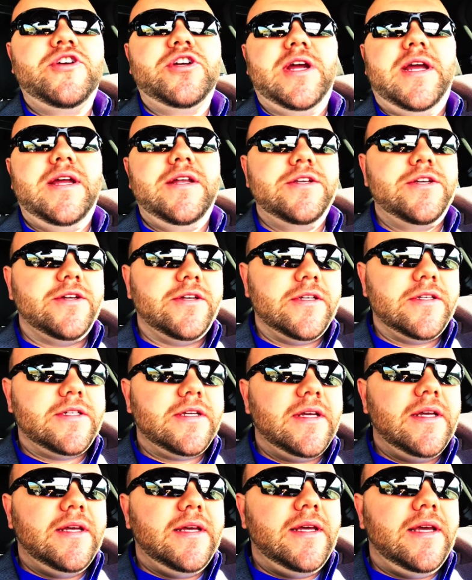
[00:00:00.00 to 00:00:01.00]
changes
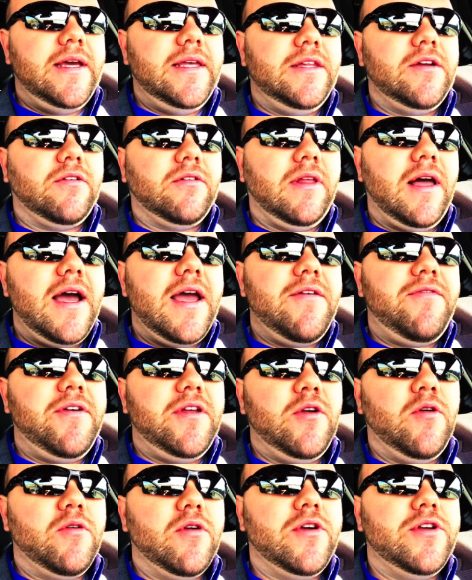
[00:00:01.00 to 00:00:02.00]
in their life
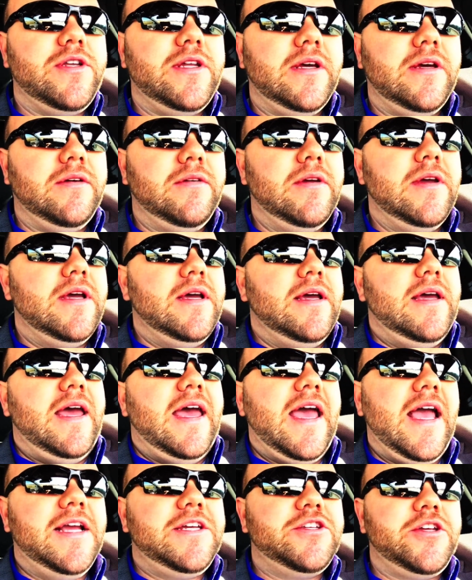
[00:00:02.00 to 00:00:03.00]
in order to
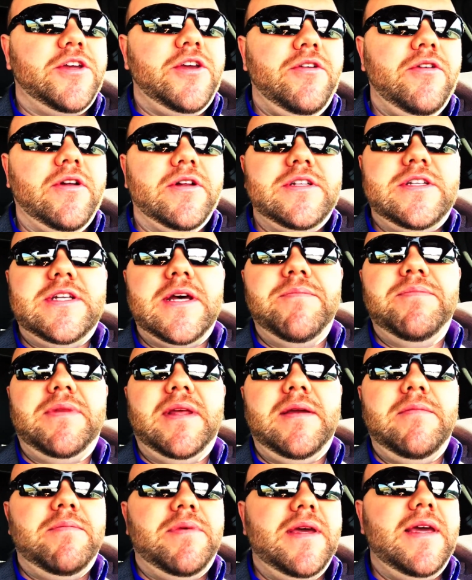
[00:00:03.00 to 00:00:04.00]
execute on
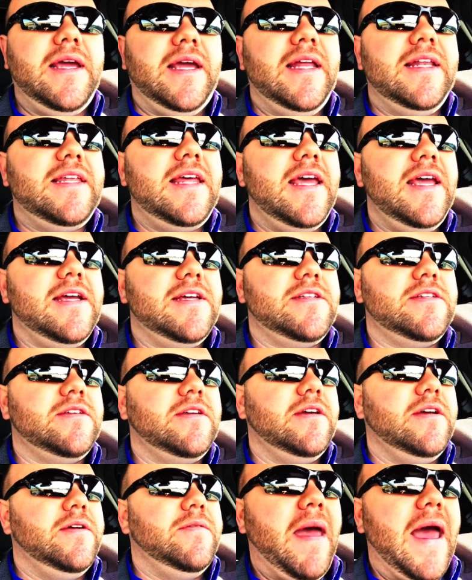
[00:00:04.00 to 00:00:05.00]
something big. It takes
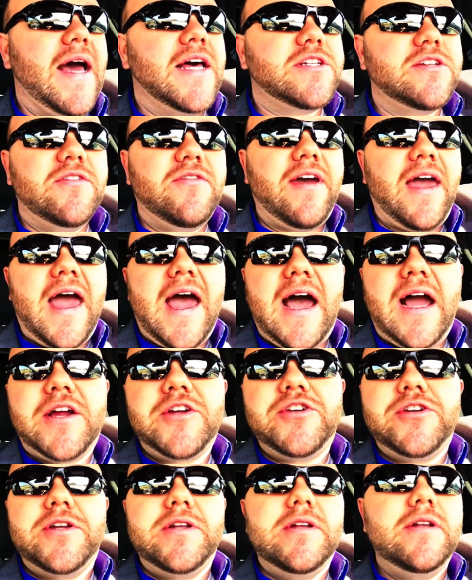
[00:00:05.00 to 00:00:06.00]
massive
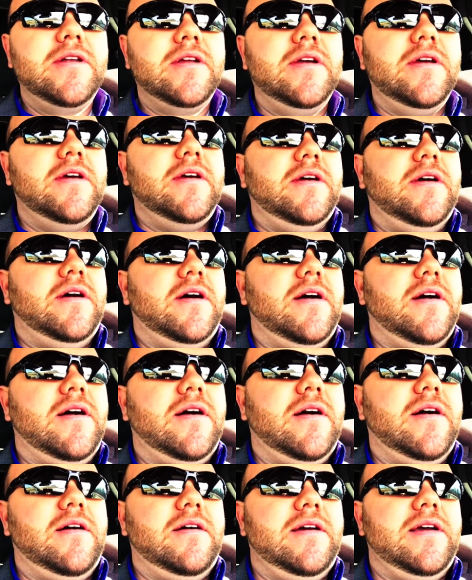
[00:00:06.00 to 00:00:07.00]
action
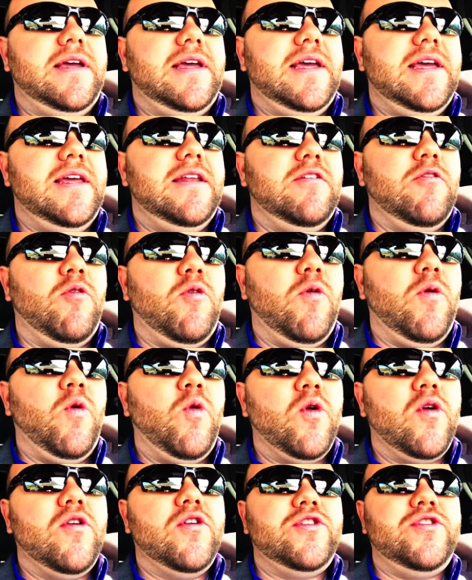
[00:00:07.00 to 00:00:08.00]
in
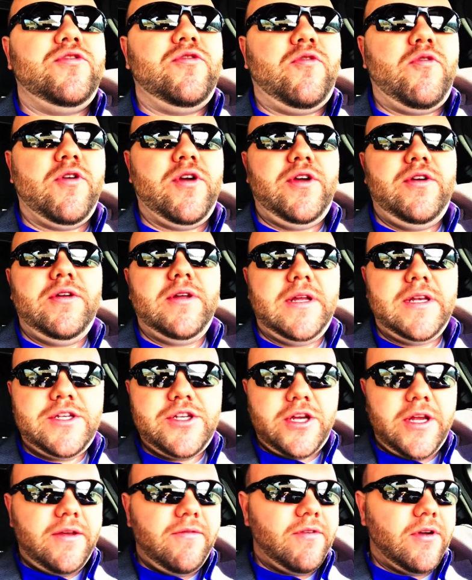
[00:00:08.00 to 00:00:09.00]
order for you to
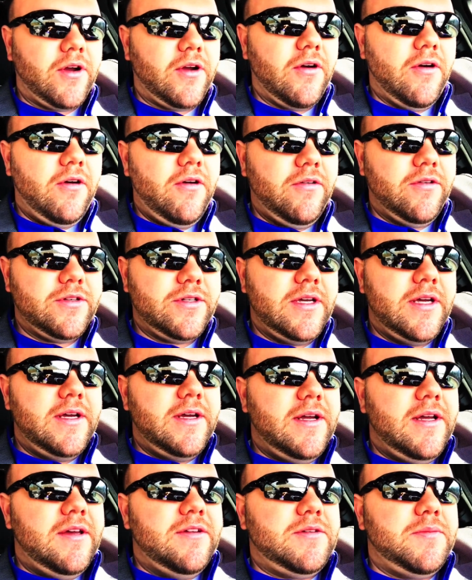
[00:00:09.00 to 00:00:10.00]
achieve your goals.
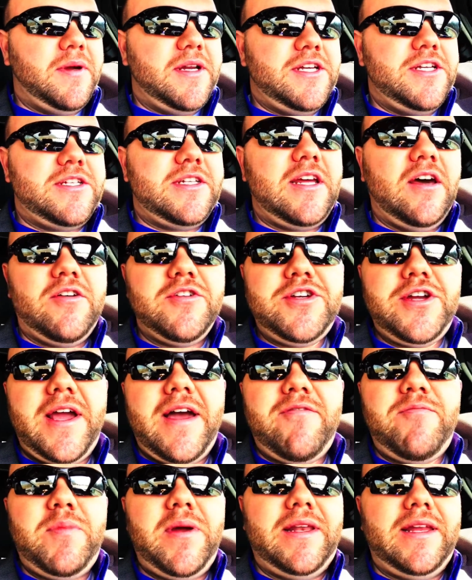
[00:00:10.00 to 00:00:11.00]
Somebody just tells you you
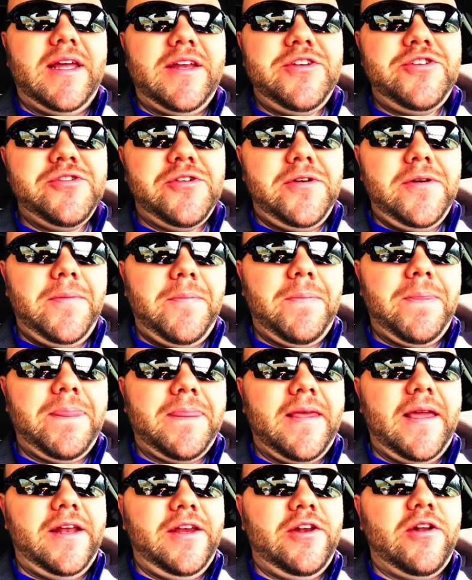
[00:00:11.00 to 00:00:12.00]
have potential
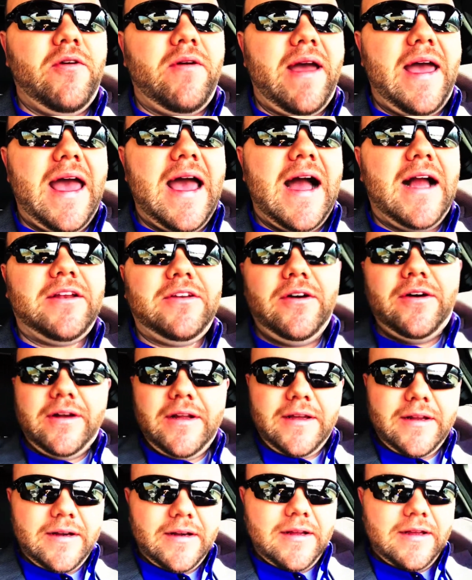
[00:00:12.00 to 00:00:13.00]
and you don't act on
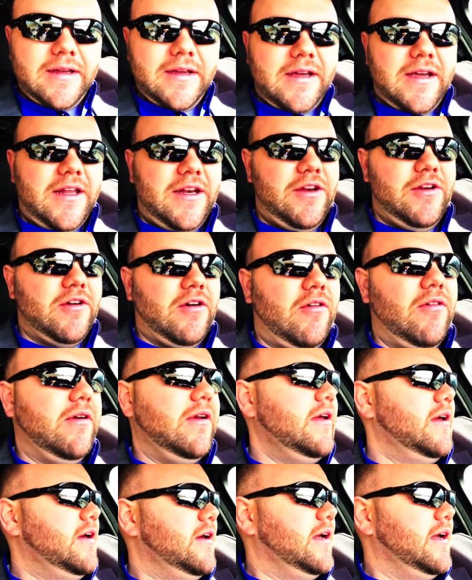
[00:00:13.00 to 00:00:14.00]
it, and you don't
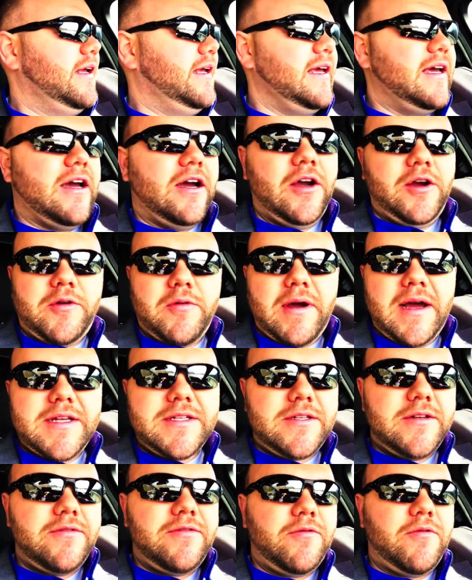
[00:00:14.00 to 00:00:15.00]
get
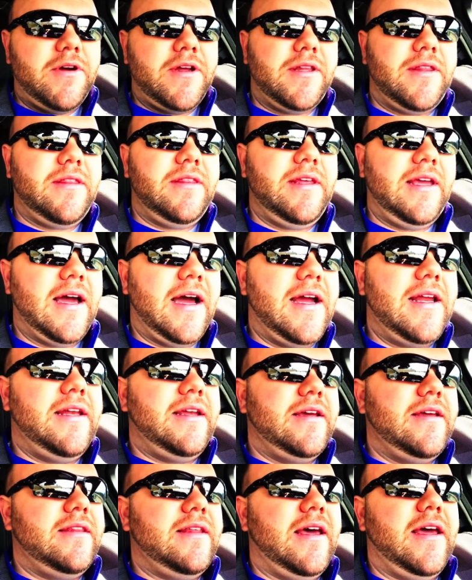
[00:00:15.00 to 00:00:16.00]
aggressive with the
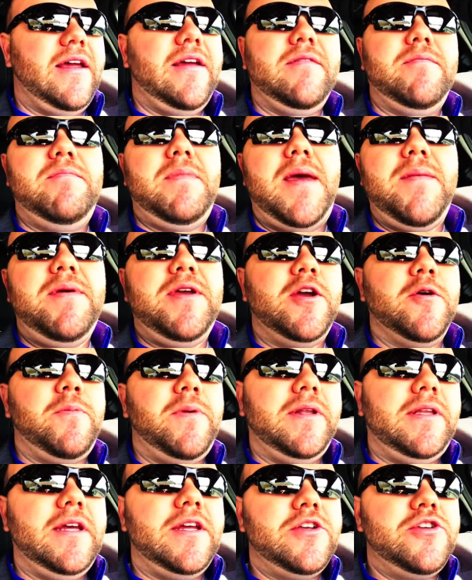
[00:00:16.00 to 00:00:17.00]
idea that maybe your
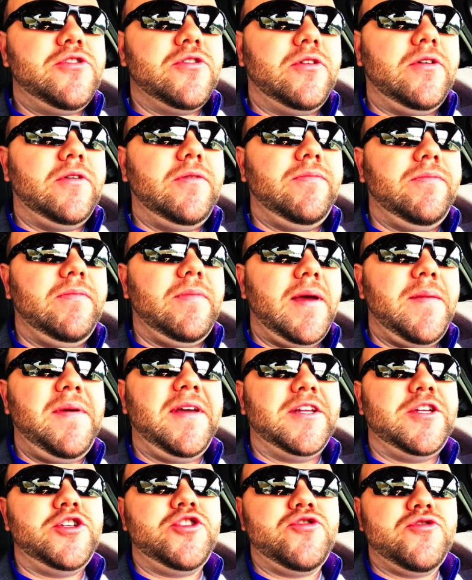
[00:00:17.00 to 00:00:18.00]
potential, maybe
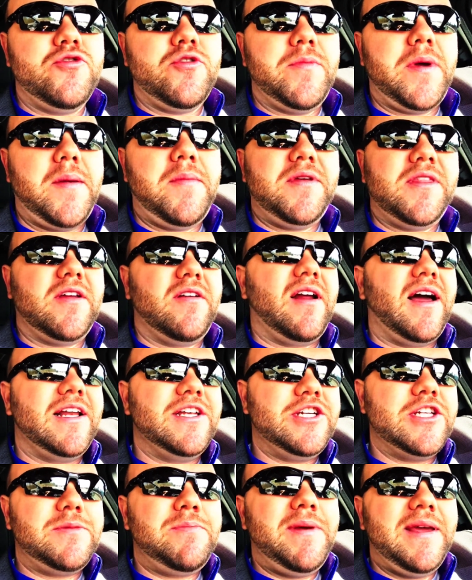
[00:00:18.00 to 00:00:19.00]
it's true, maybe they're not
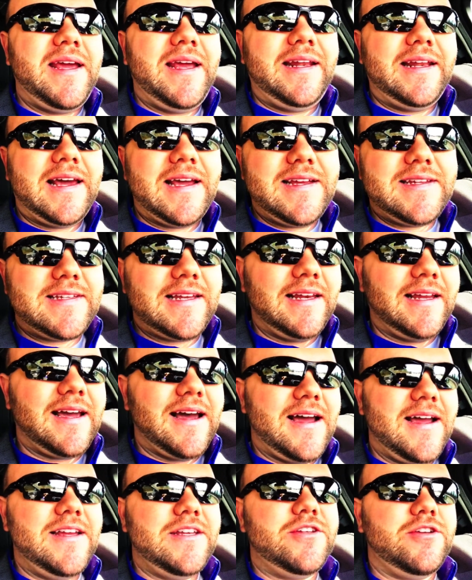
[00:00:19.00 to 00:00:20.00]
just being nice and
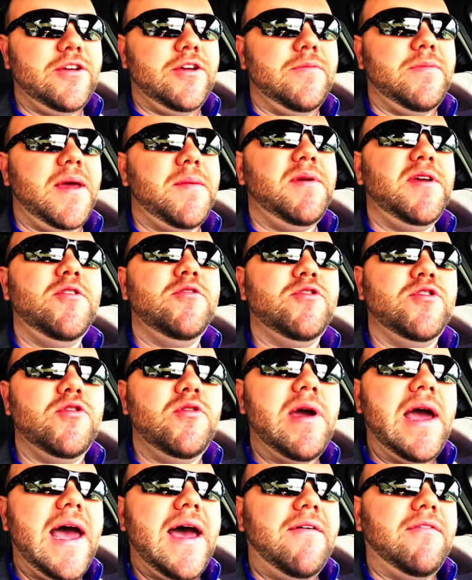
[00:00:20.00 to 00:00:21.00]
kind to you, maybe you
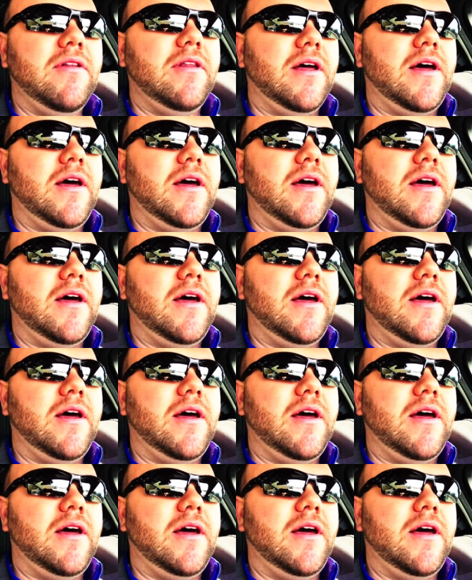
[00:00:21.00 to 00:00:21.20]
do have a